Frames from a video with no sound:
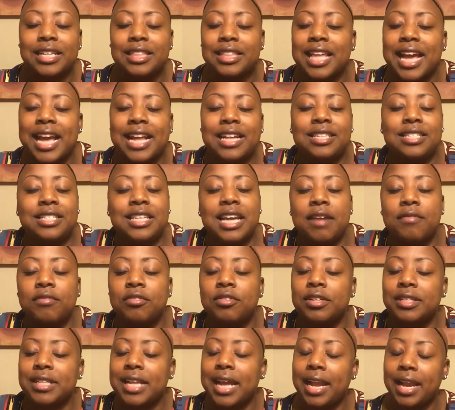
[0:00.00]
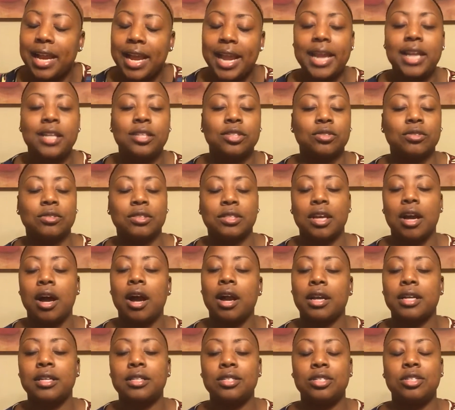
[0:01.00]
that devil and that angel
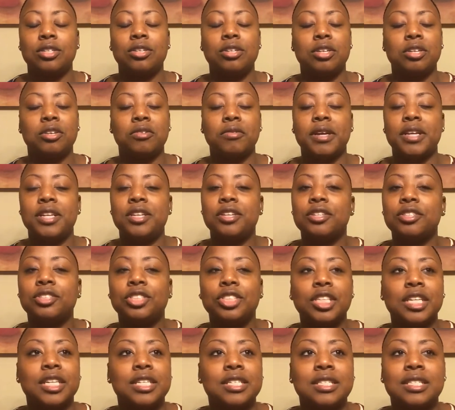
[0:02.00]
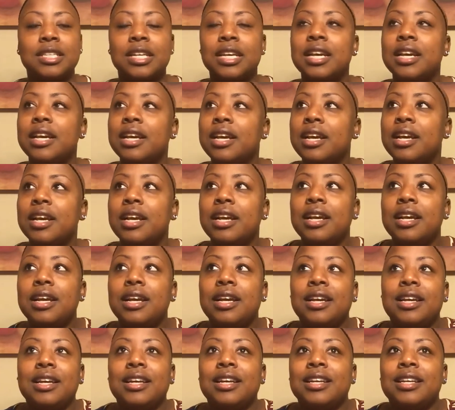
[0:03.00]
talking to you, and you're just
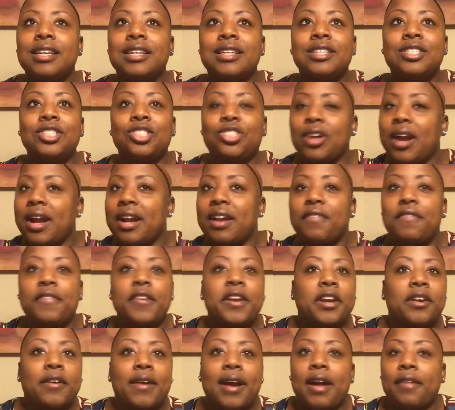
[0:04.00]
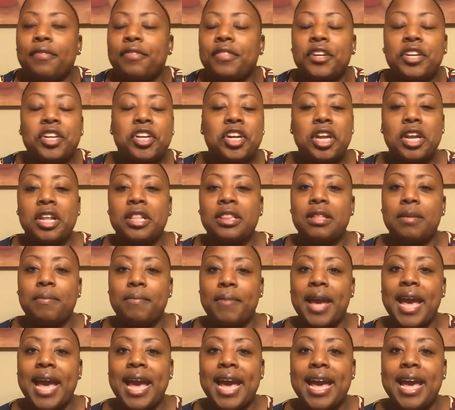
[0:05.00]
trying to figure out the good and the
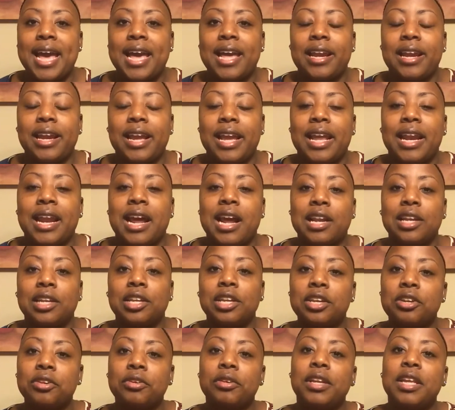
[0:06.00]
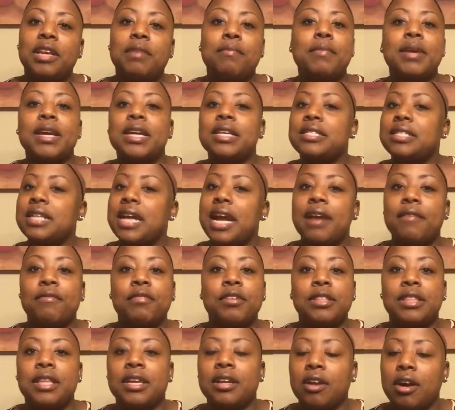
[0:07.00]
bad. And I literally mixed
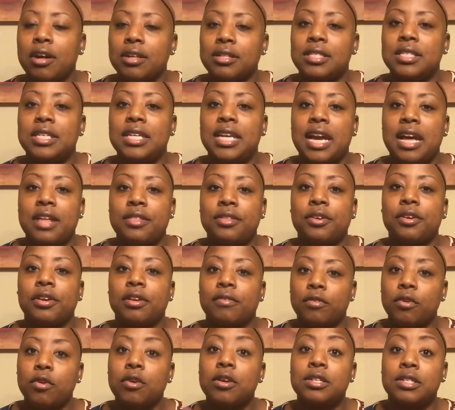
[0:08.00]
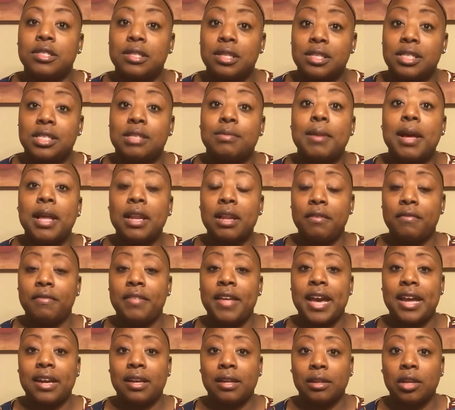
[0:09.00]
everything all together. And of course, the smell of
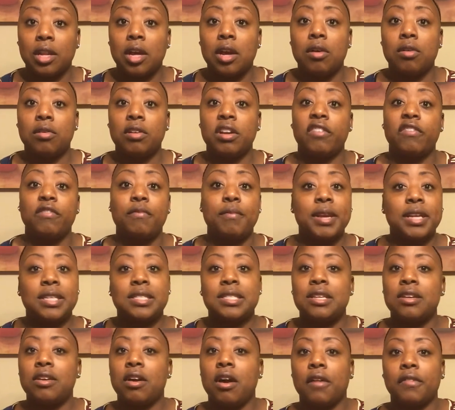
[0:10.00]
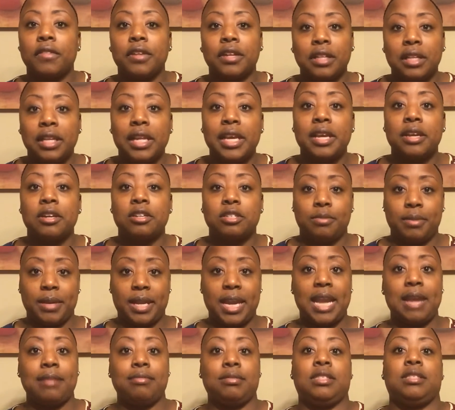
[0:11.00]
that alone, of mixing all the cleaners,
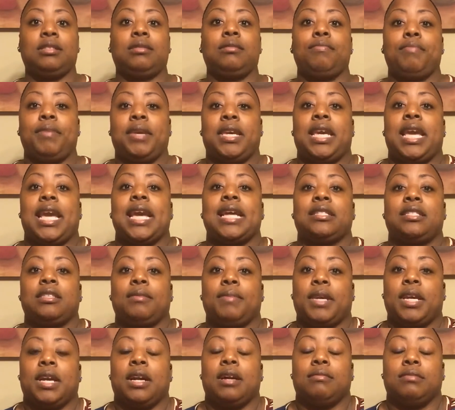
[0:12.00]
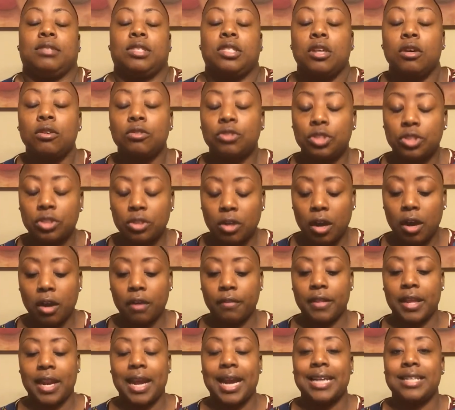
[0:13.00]
began to become so strong
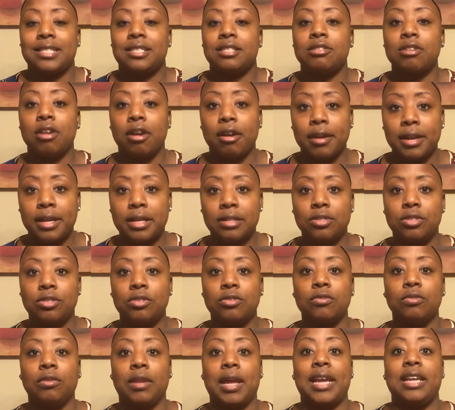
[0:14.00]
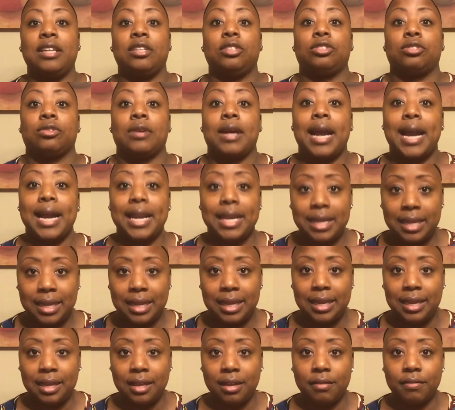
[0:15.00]
that I started to like dry
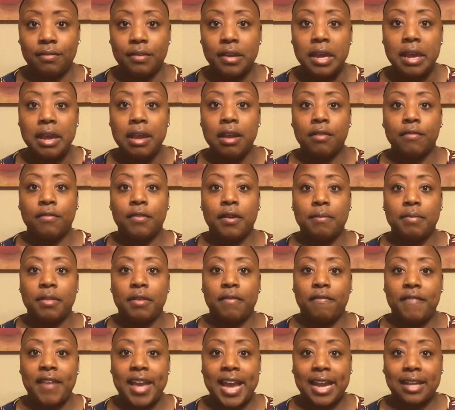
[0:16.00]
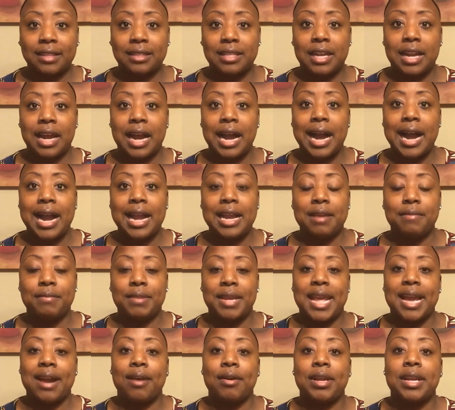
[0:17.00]
heave from the fact that I am
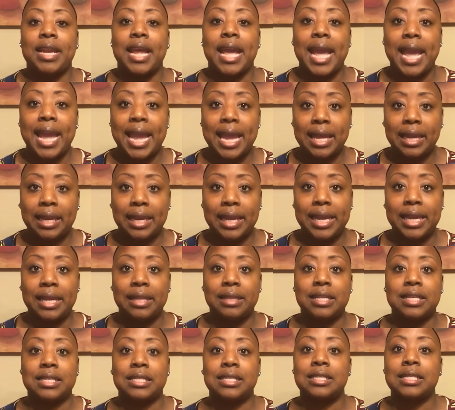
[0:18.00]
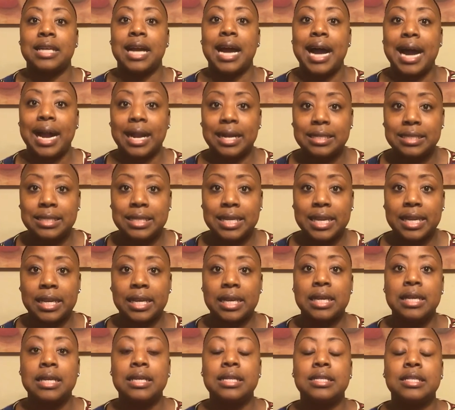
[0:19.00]
now inhaling this
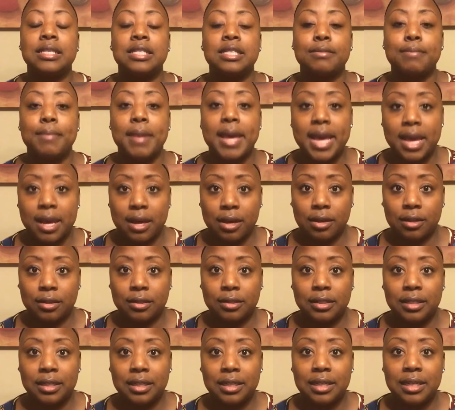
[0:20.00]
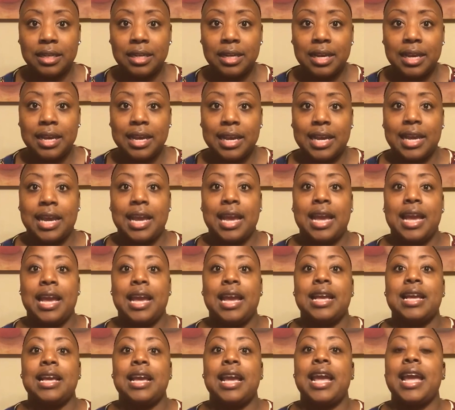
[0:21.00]
toxic smell.
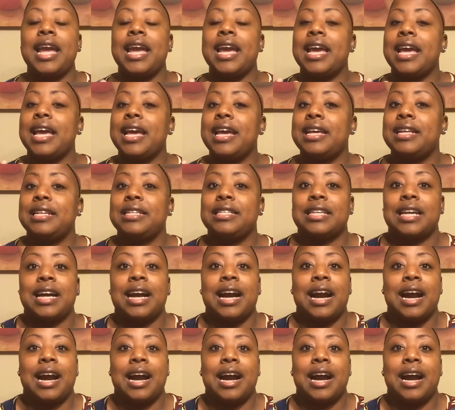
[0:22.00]
And